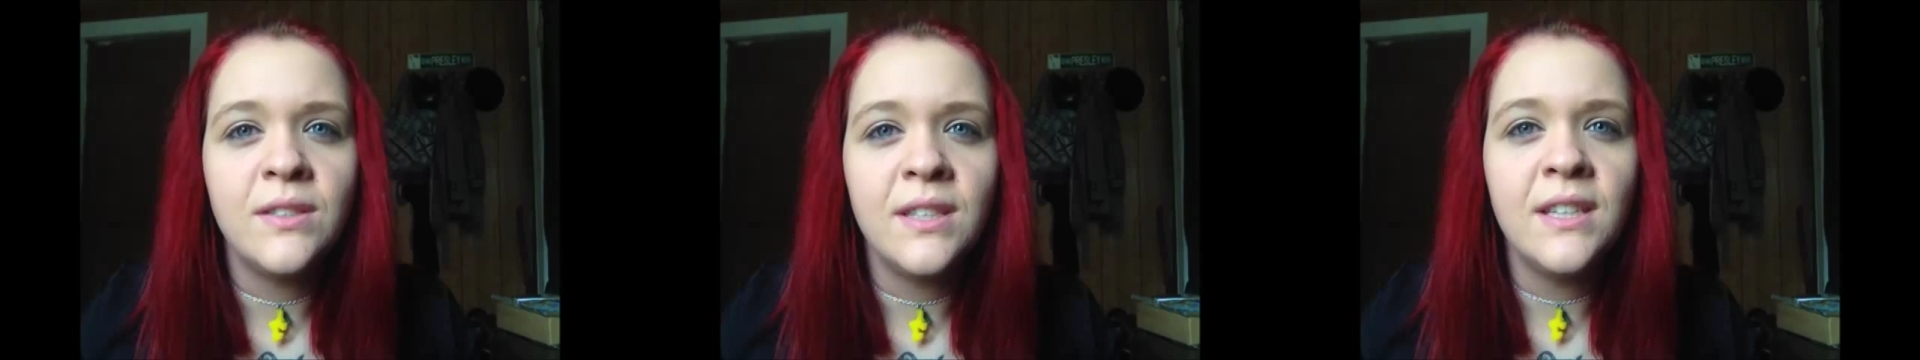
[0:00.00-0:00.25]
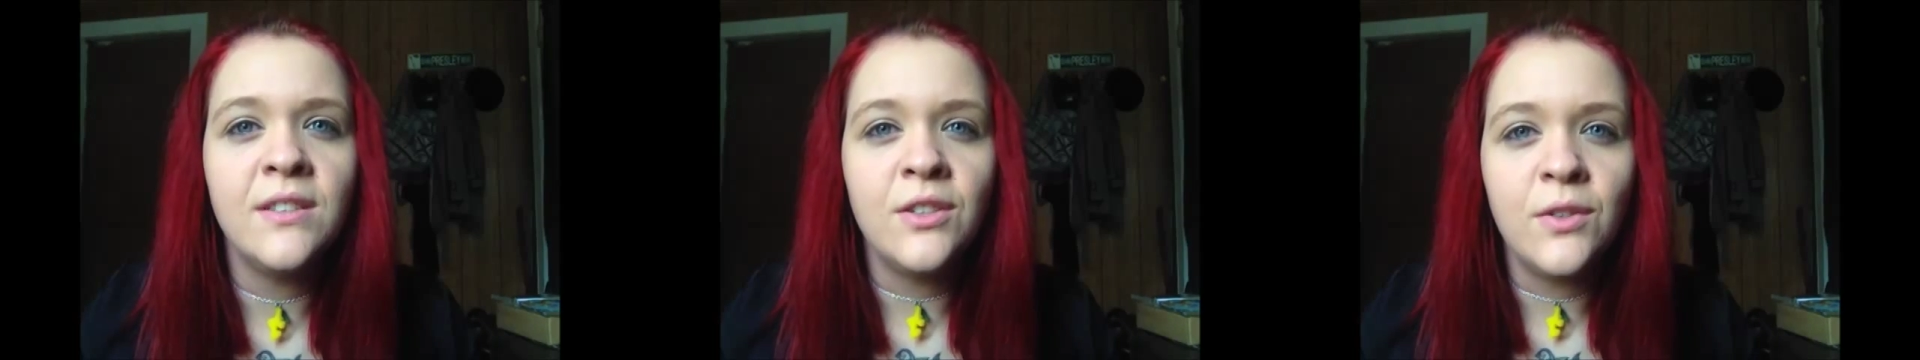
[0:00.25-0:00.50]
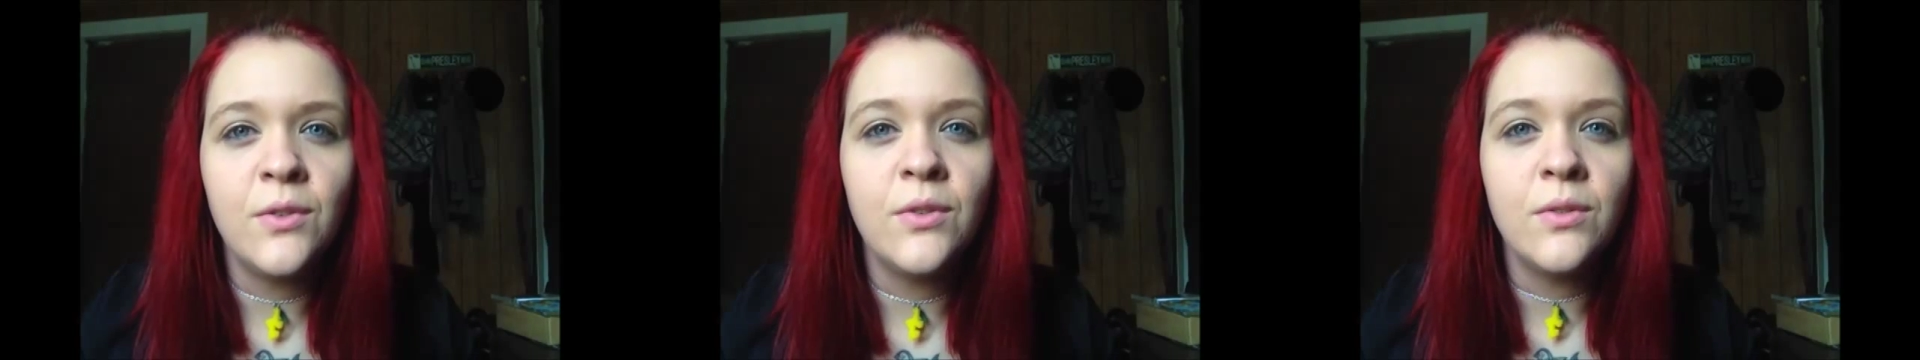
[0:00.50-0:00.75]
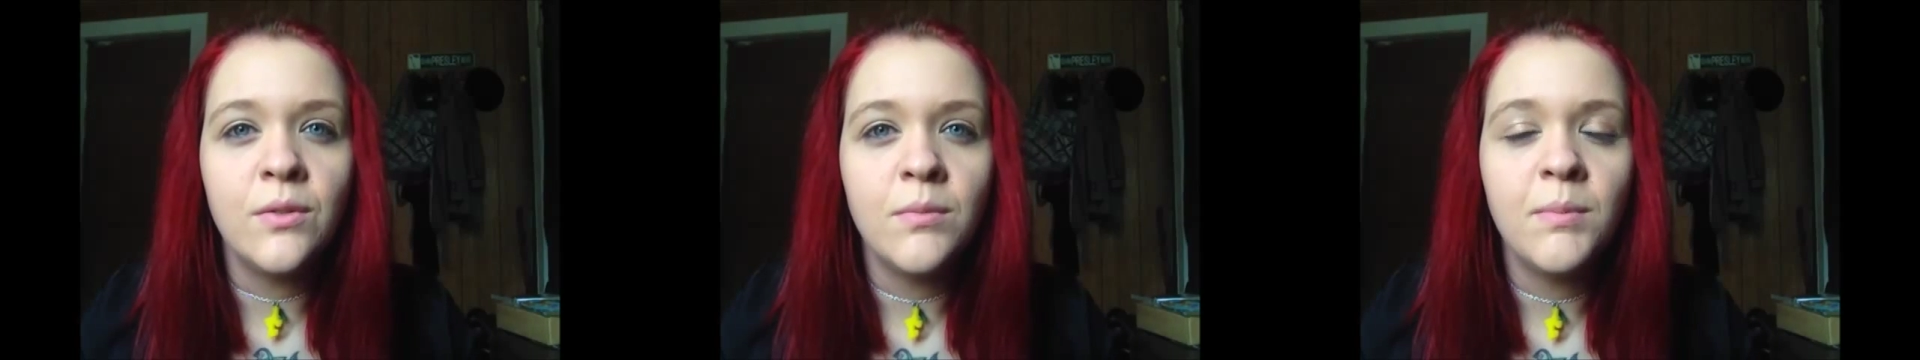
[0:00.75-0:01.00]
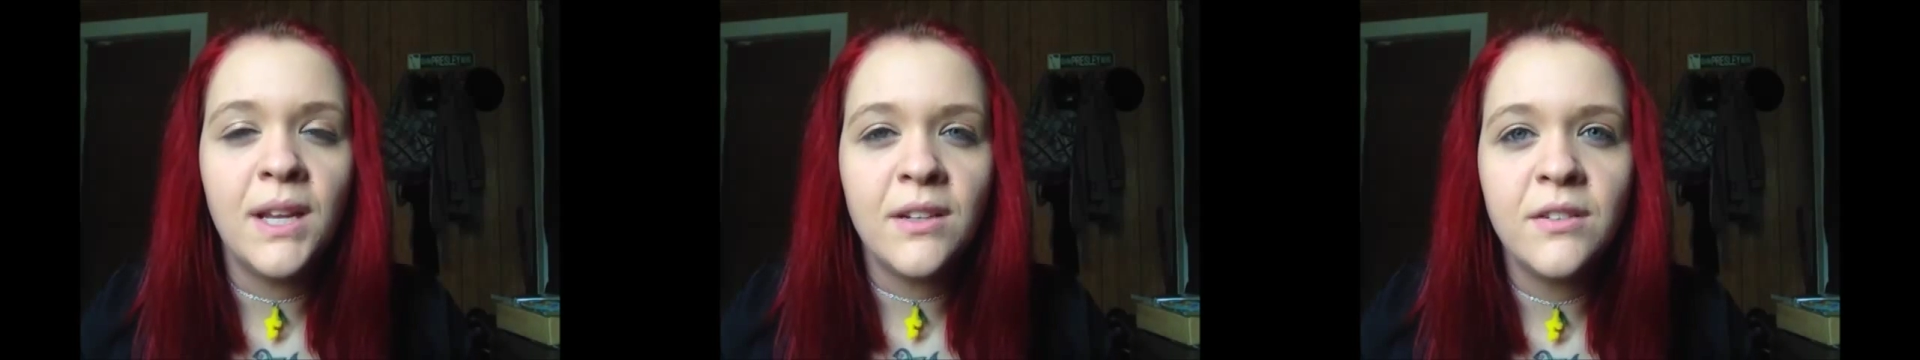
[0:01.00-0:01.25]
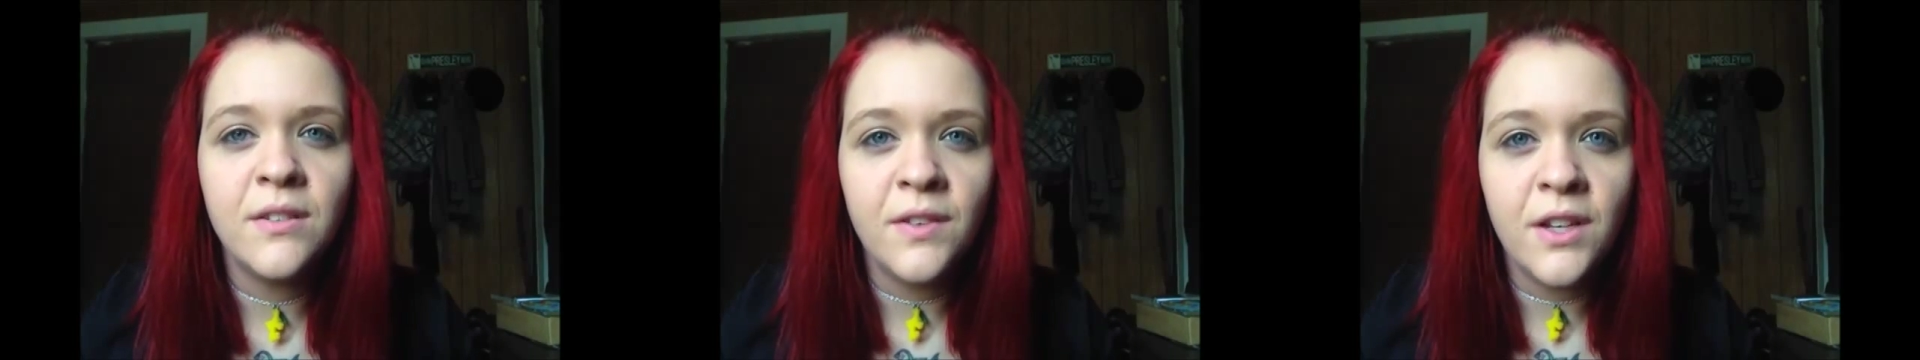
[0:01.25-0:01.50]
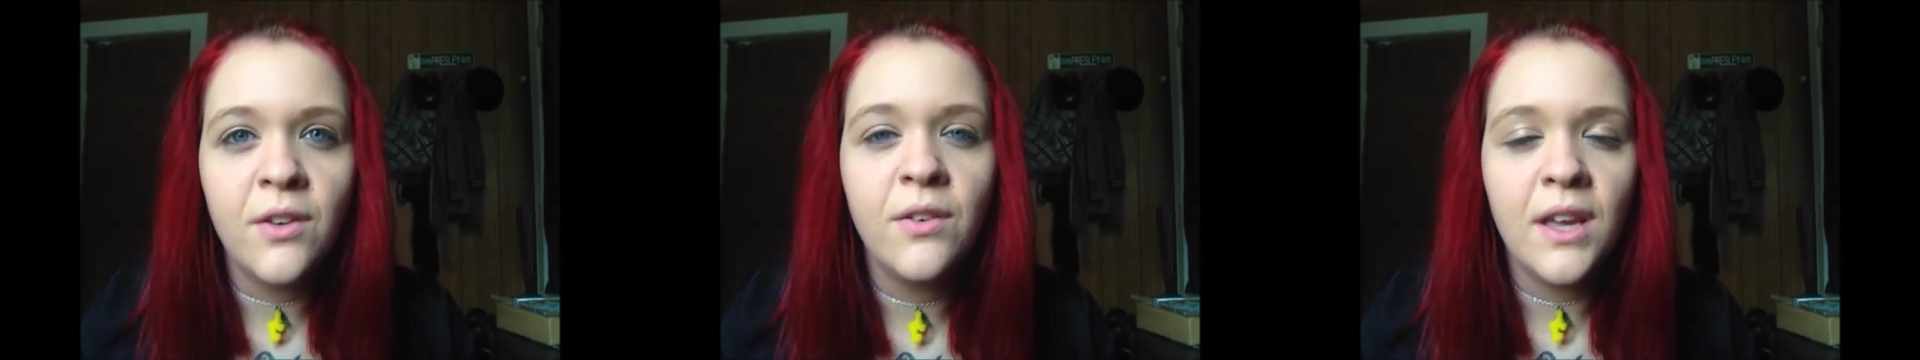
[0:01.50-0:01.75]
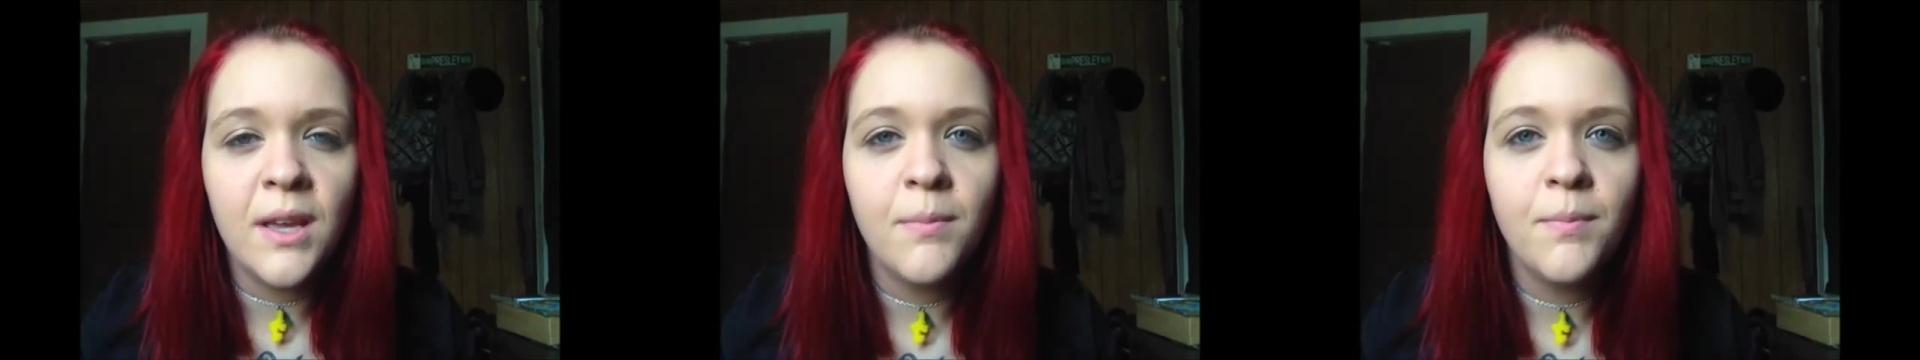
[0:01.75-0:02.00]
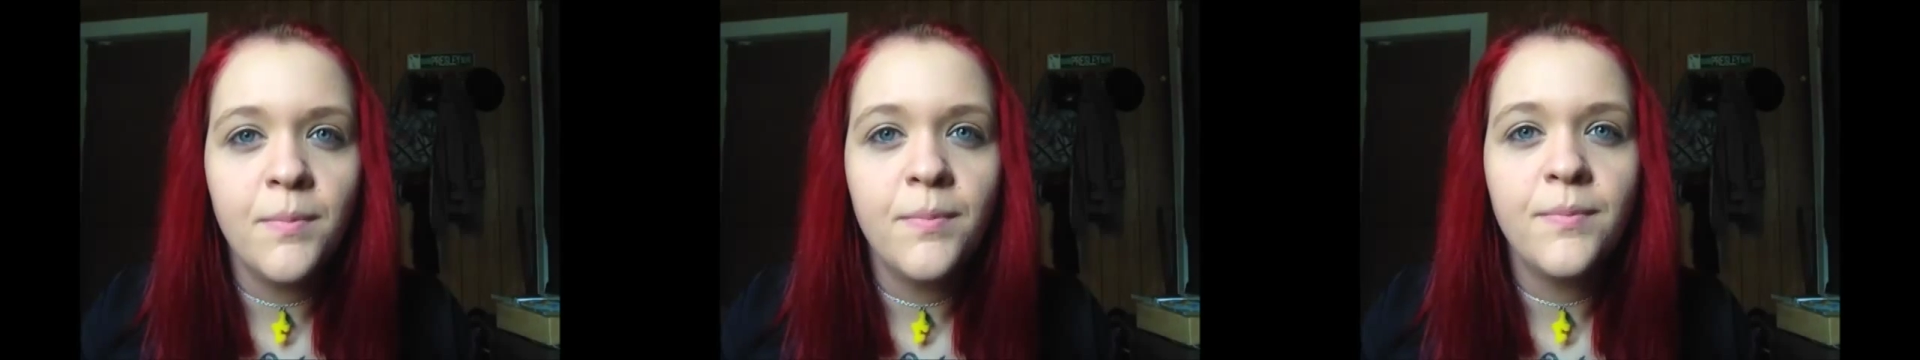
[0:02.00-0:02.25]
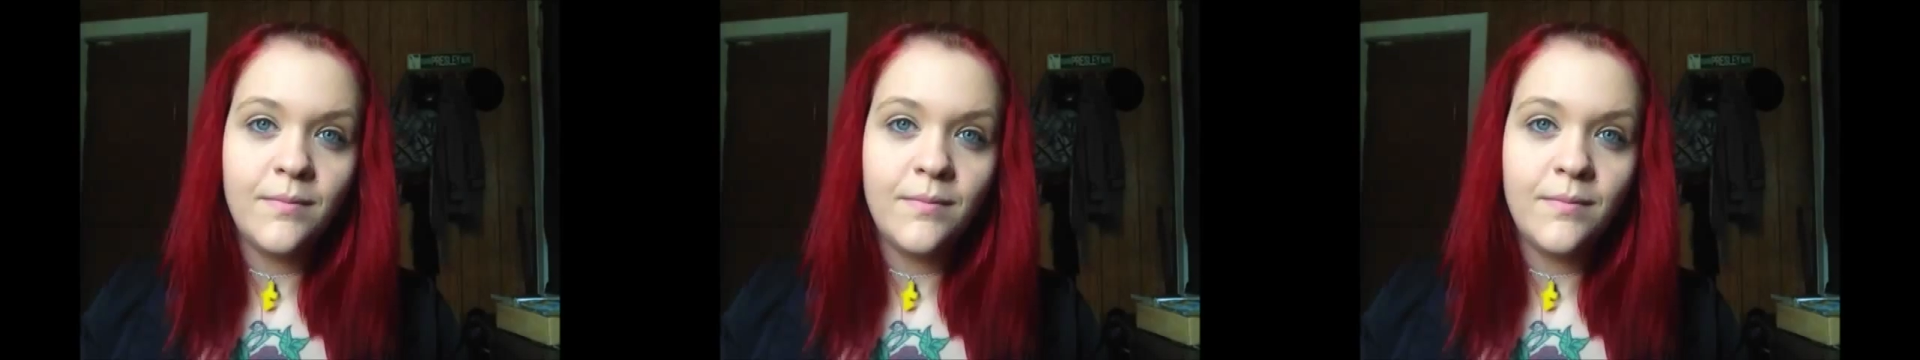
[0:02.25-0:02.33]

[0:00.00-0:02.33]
see Dune made into a video game.